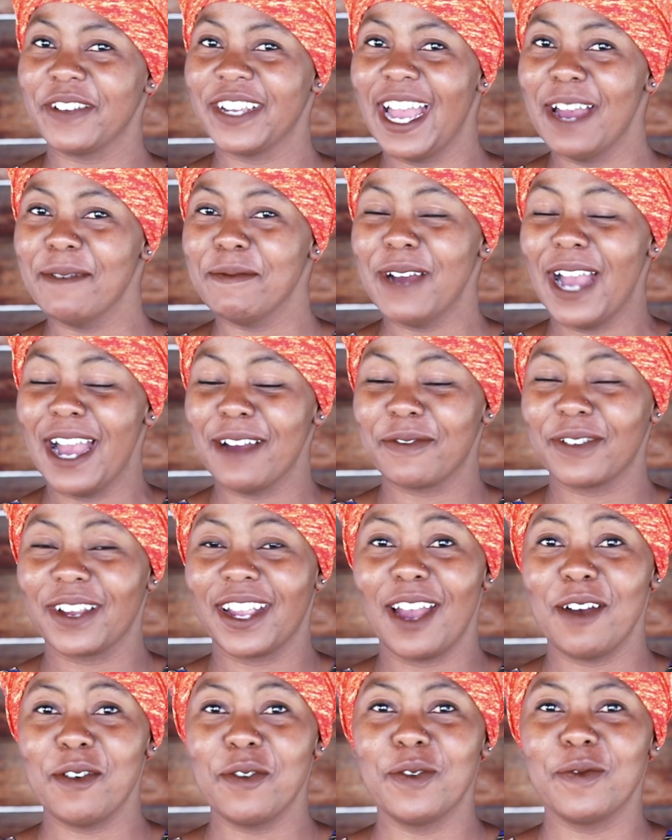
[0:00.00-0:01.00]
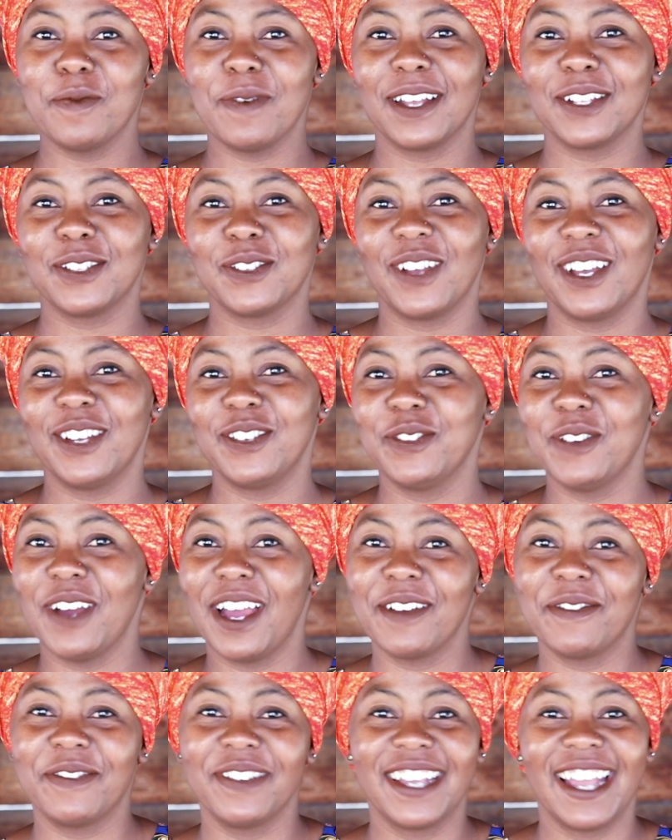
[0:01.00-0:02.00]
I'm an African woman, so I do
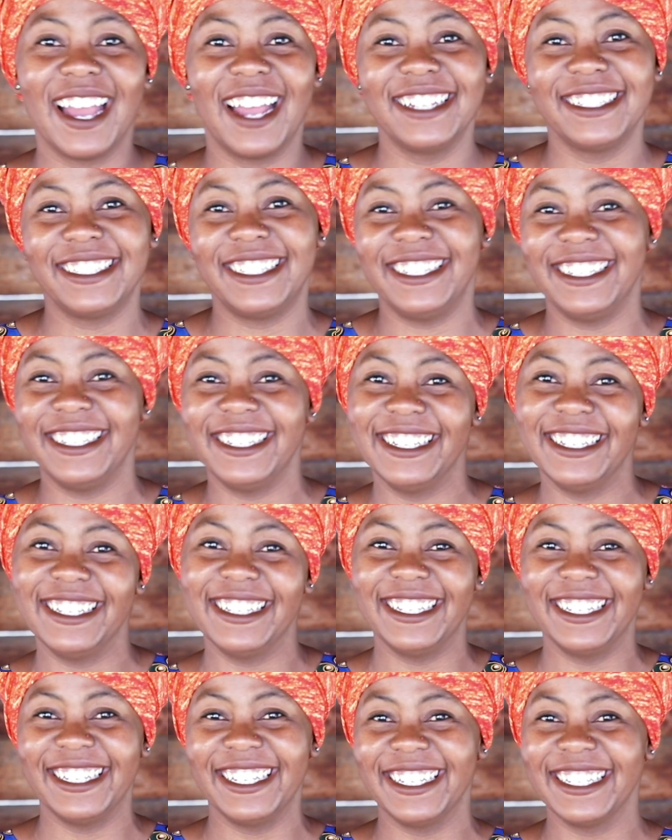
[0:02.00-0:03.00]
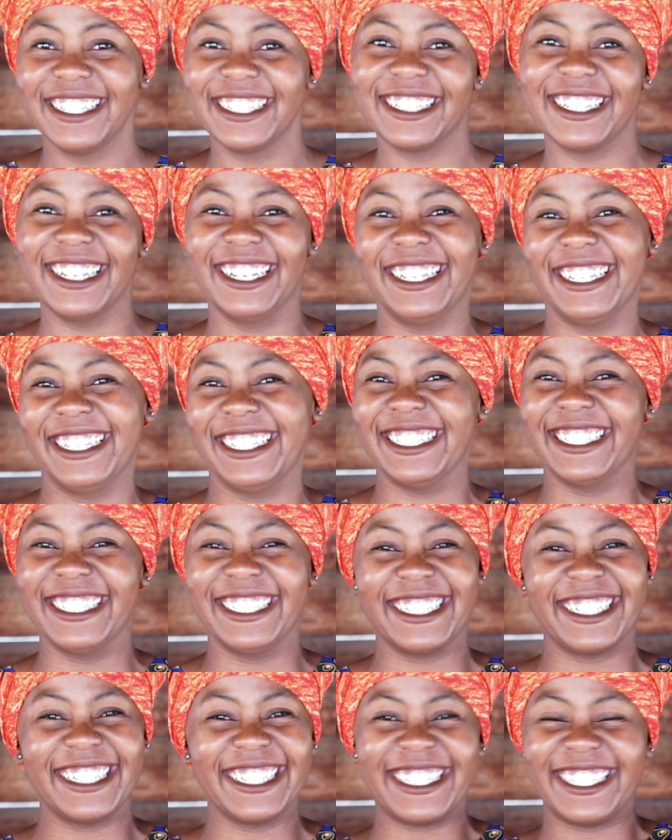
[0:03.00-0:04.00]
African things.
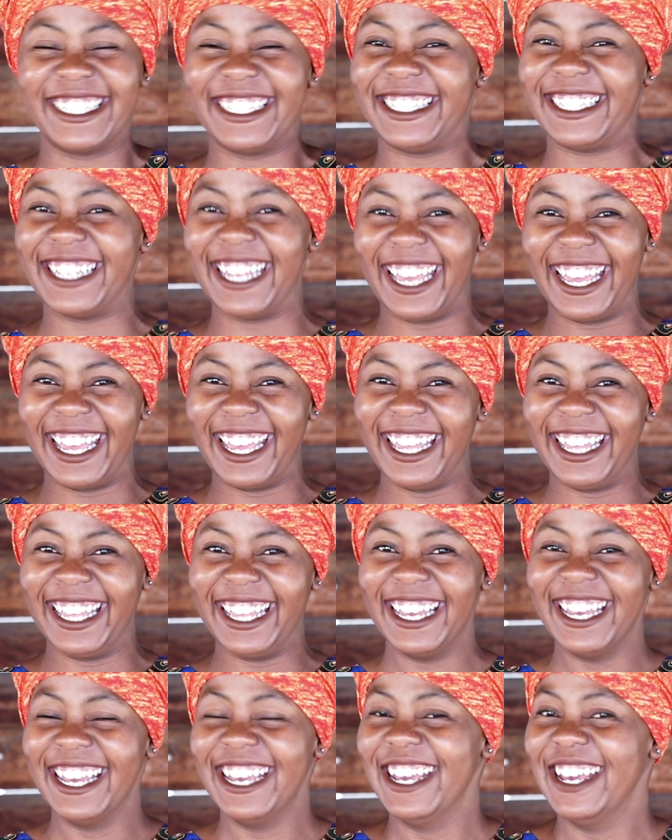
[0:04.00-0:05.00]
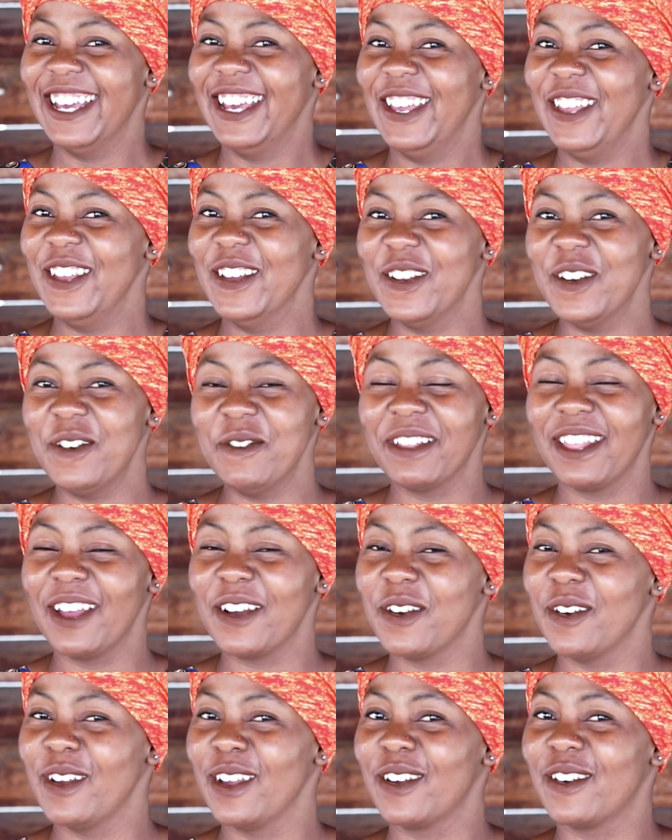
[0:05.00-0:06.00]
So today,
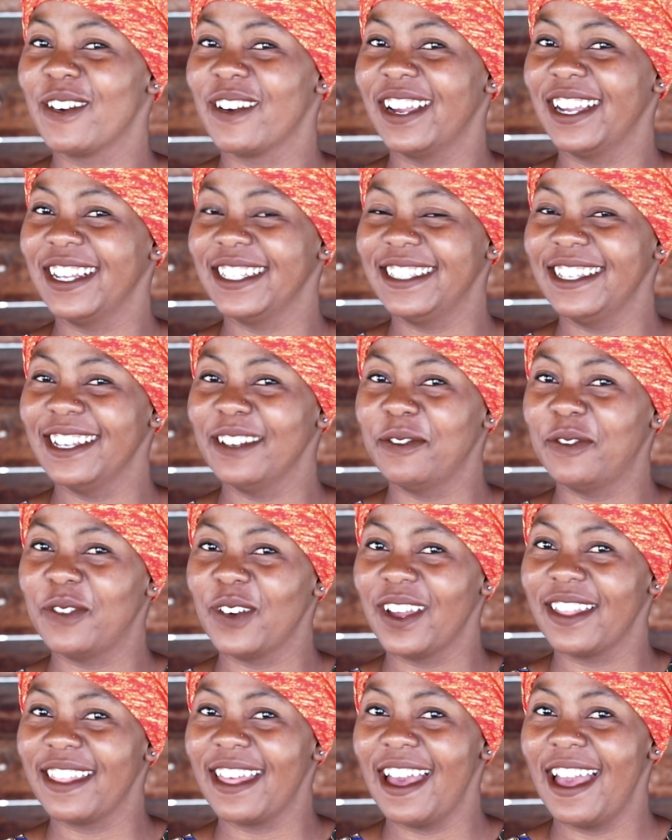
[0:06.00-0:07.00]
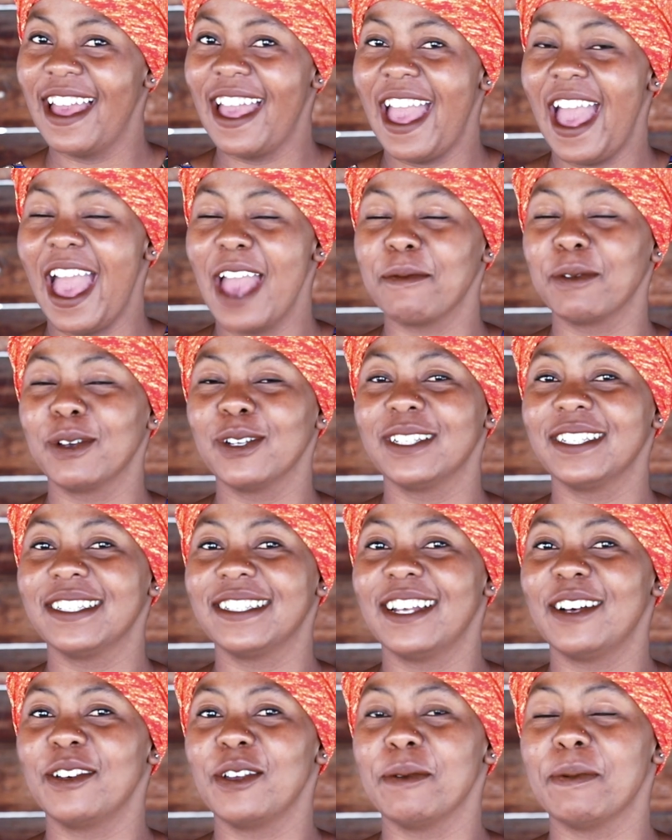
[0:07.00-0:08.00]
without going crazy and further, I'm going to
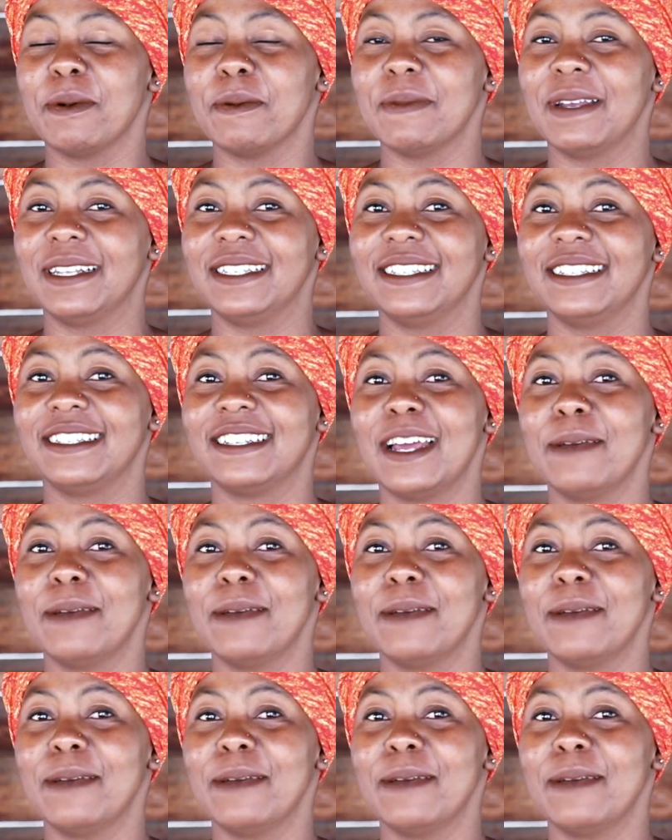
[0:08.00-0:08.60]
tell you about my dish.